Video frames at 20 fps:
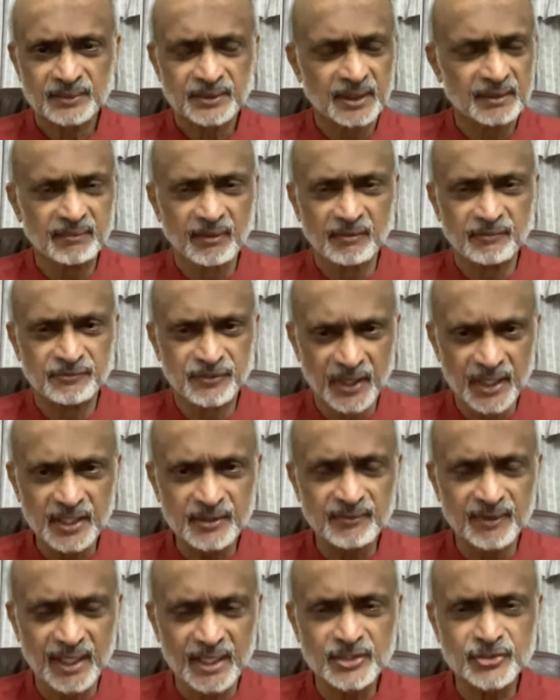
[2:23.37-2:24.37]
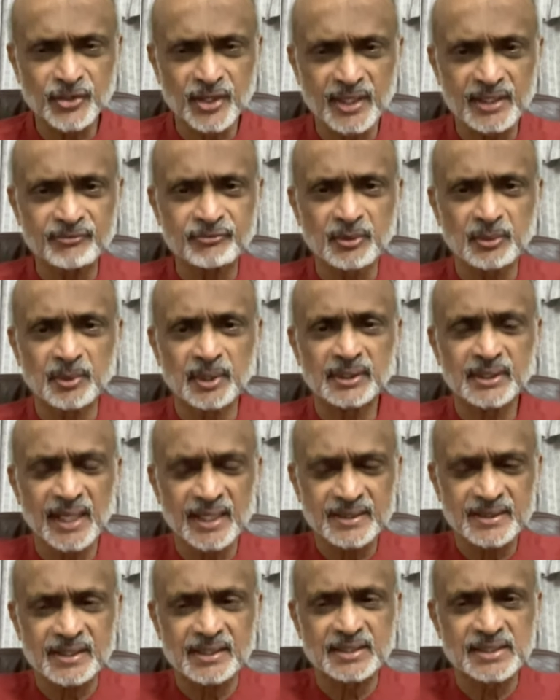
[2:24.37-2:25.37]
They were very well trained from a
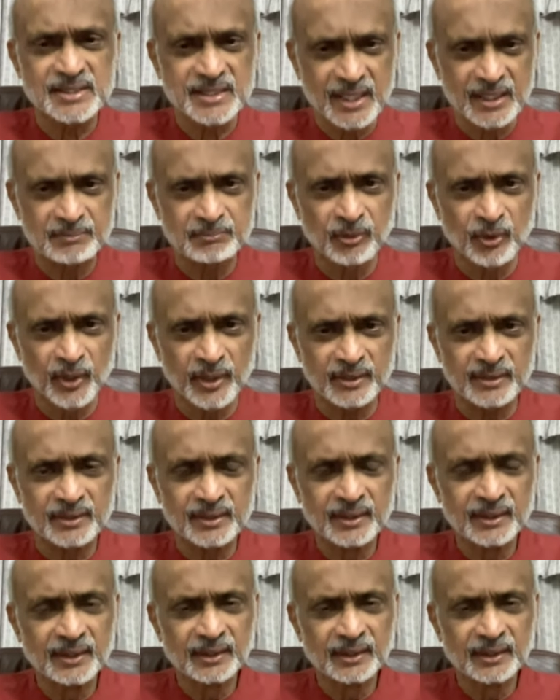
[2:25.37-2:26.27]
tactical standpoint.